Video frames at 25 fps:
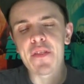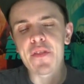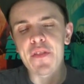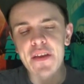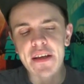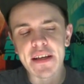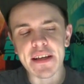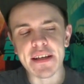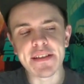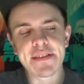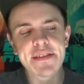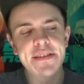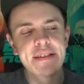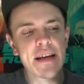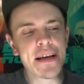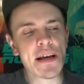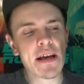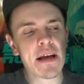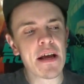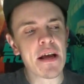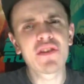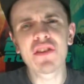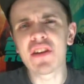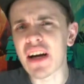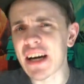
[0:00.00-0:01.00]
of things,
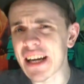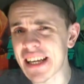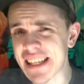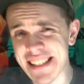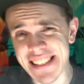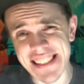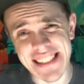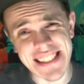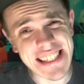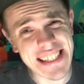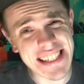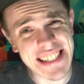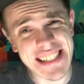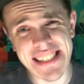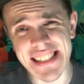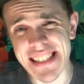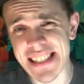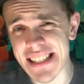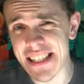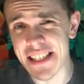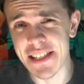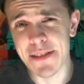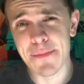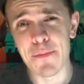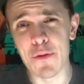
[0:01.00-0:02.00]
a lot of scenes
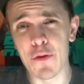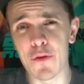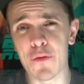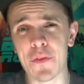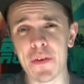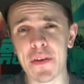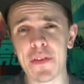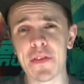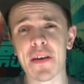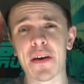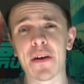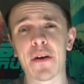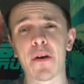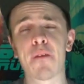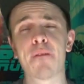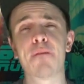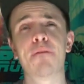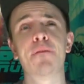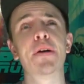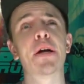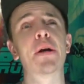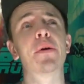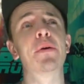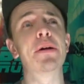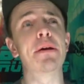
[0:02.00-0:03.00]
in this movie that are
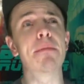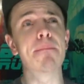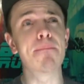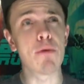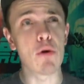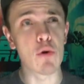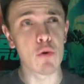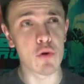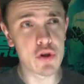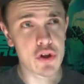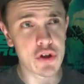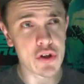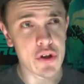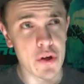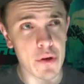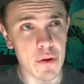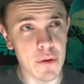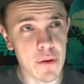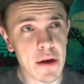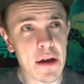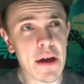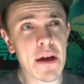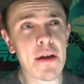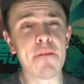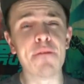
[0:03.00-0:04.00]
very
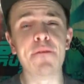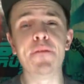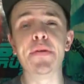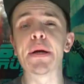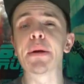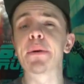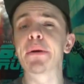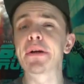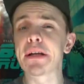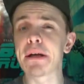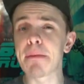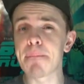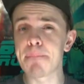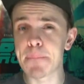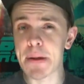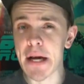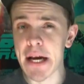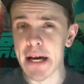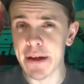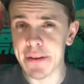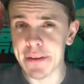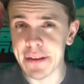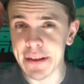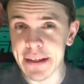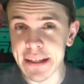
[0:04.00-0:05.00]
emotional, very
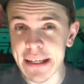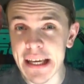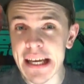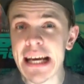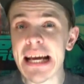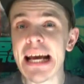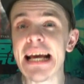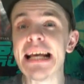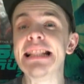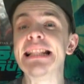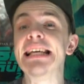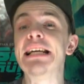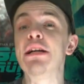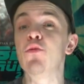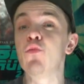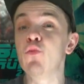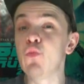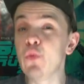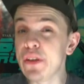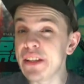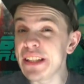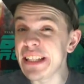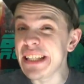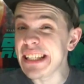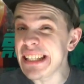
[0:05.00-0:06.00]
compelling, and they
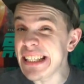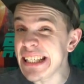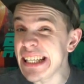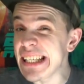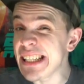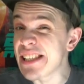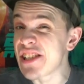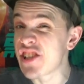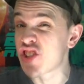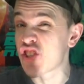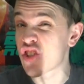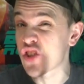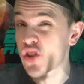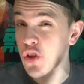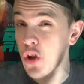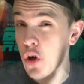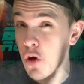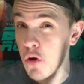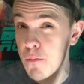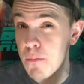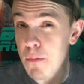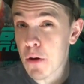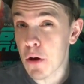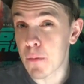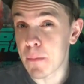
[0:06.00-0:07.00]
really need
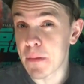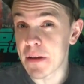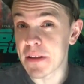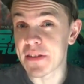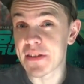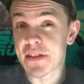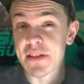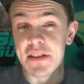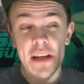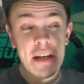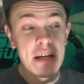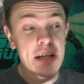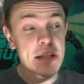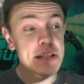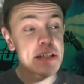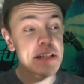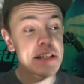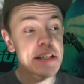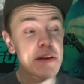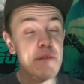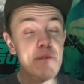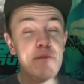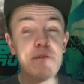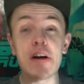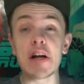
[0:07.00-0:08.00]
slow moments to
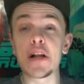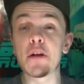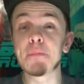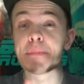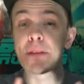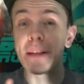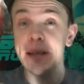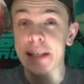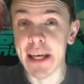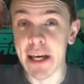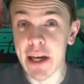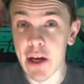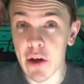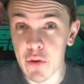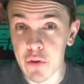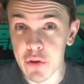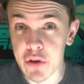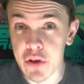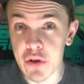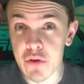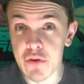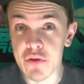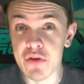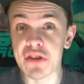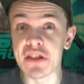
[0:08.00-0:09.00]
develop the
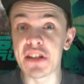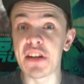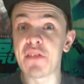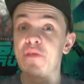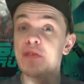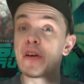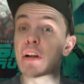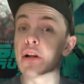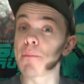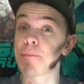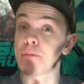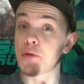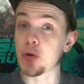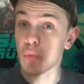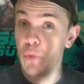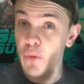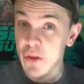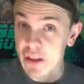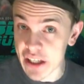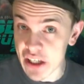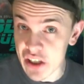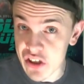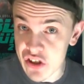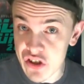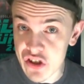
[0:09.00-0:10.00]
characters, develop the
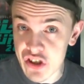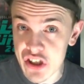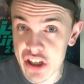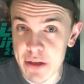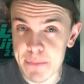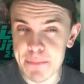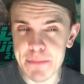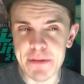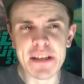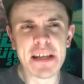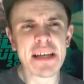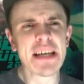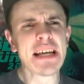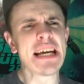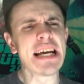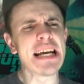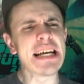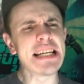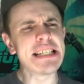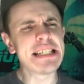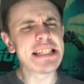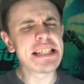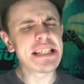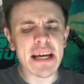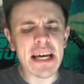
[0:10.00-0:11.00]
relationships,
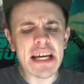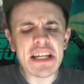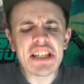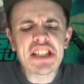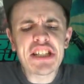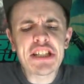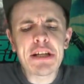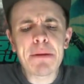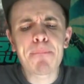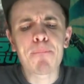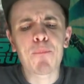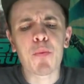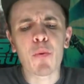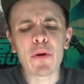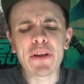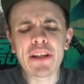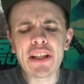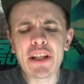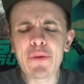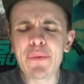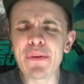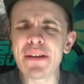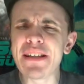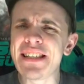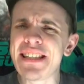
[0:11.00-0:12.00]
and, and just to bring
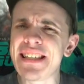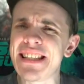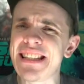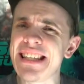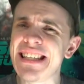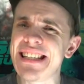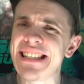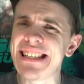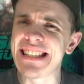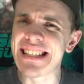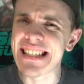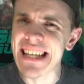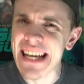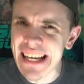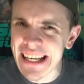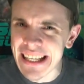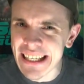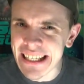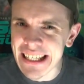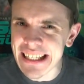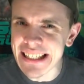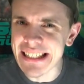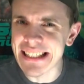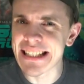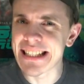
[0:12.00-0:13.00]
you into this
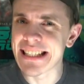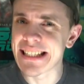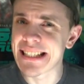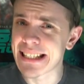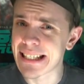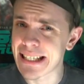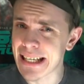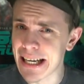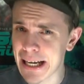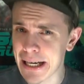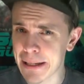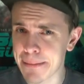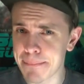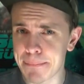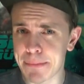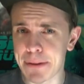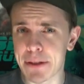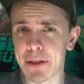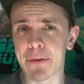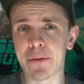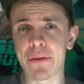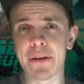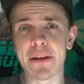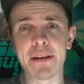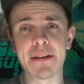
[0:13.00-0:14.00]
setting, into this time
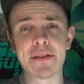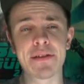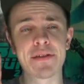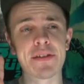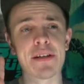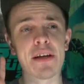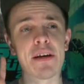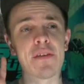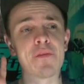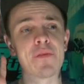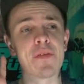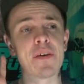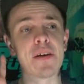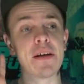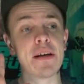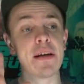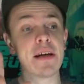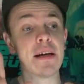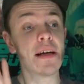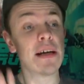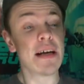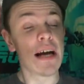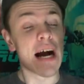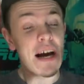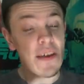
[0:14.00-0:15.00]
period and stuff. And
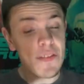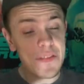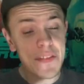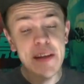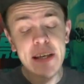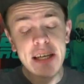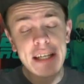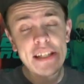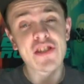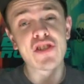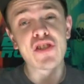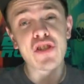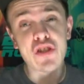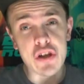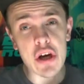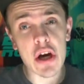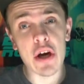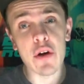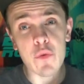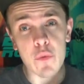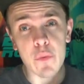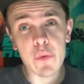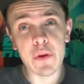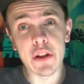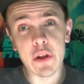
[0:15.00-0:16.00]
I think it's
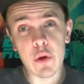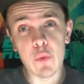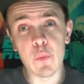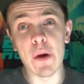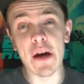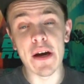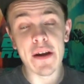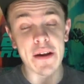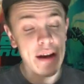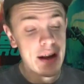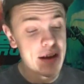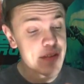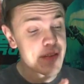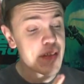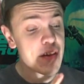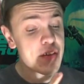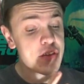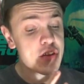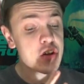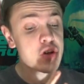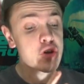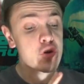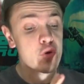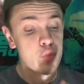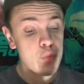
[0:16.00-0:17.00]
done really well. I
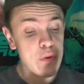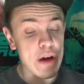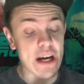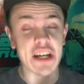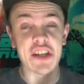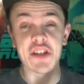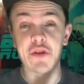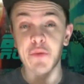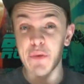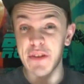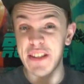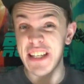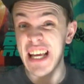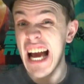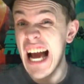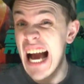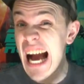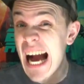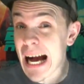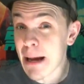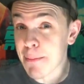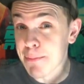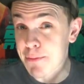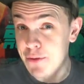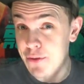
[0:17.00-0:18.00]
thought the direction was
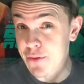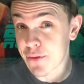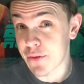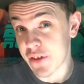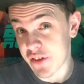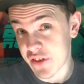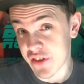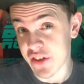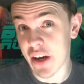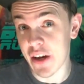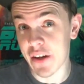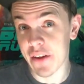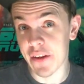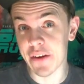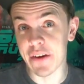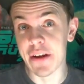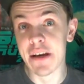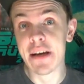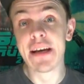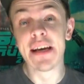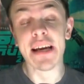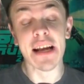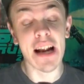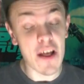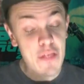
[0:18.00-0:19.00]
absolutely solid.
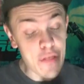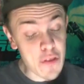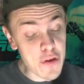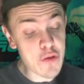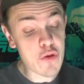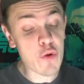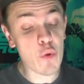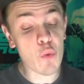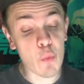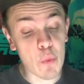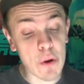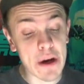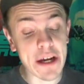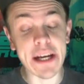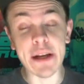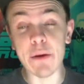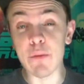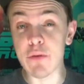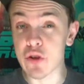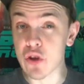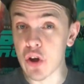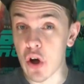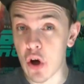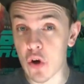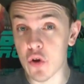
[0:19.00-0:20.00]
And I thought the writing
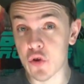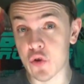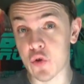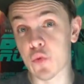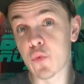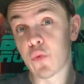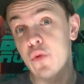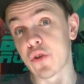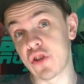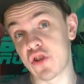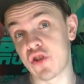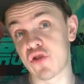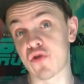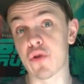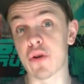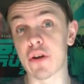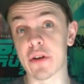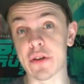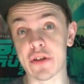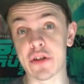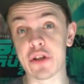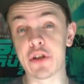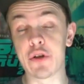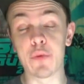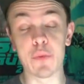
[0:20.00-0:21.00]
was also really
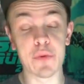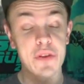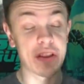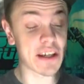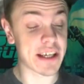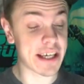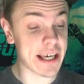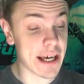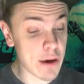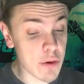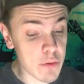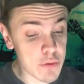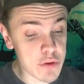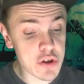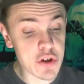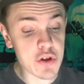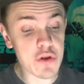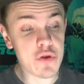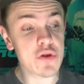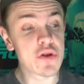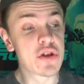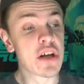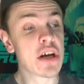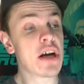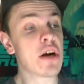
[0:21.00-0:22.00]
strong too, with the
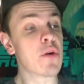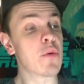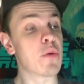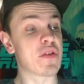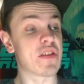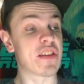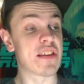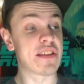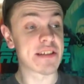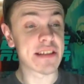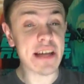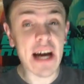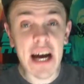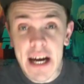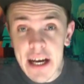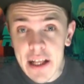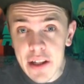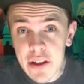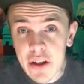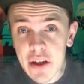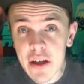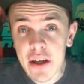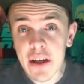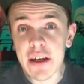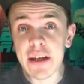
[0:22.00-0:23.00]
characters, with the
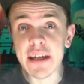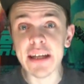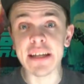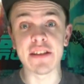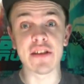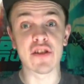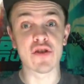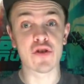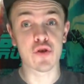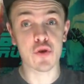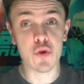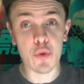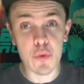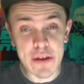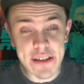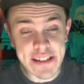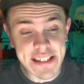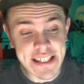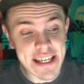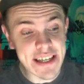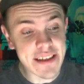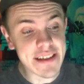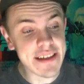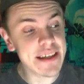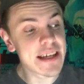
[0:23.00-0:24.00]
dialogue, and the
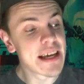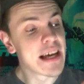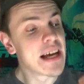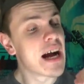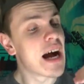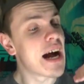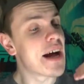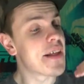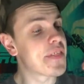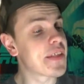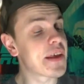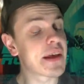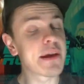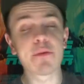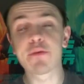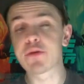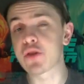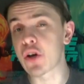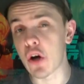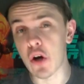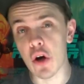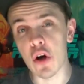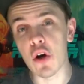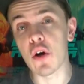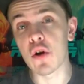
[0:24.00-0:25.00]
storytelling. I think it
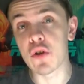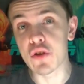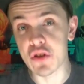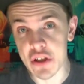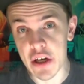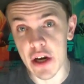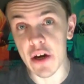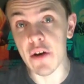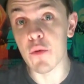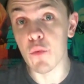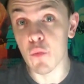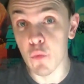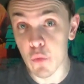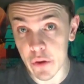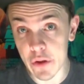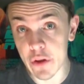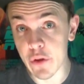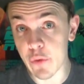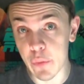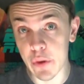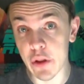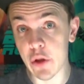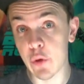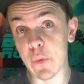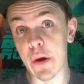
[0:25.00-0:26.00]
was all done
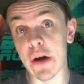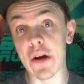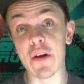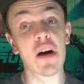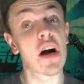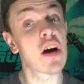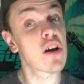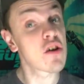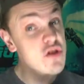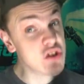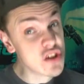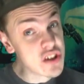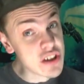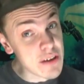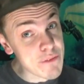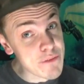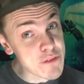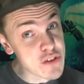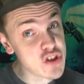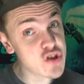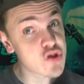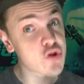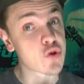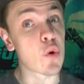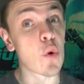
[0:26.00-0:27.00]
really, really well. I also love
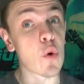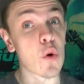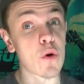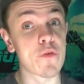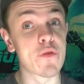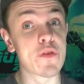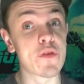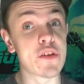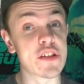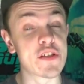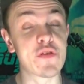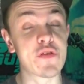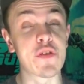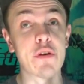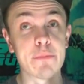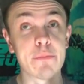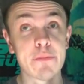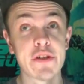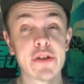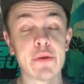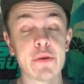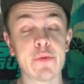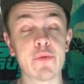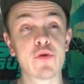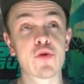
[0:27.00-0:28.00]
the score for this film
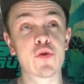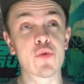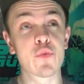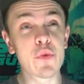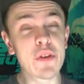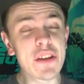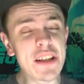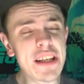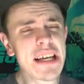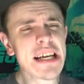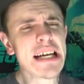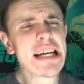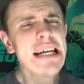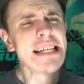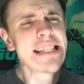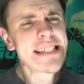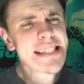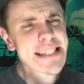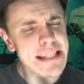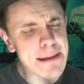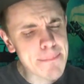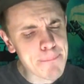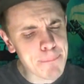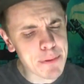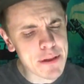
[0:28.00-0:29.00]
too. It's really
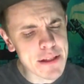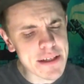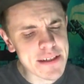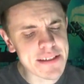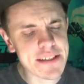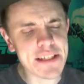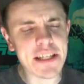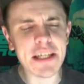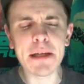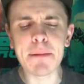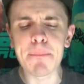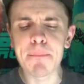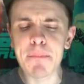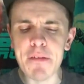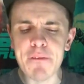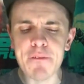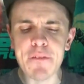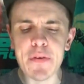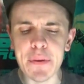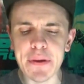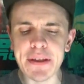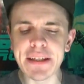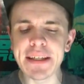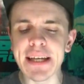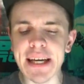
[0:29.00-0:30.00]
simplistic but
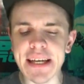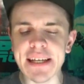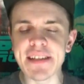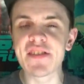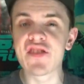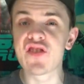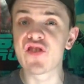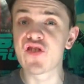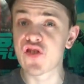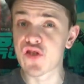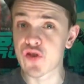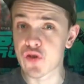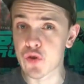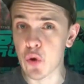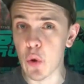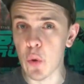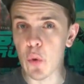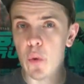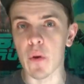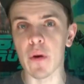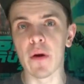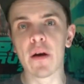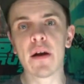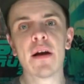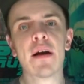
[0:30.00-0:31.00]
very nice
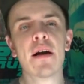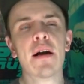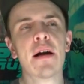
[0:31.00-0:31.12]
score.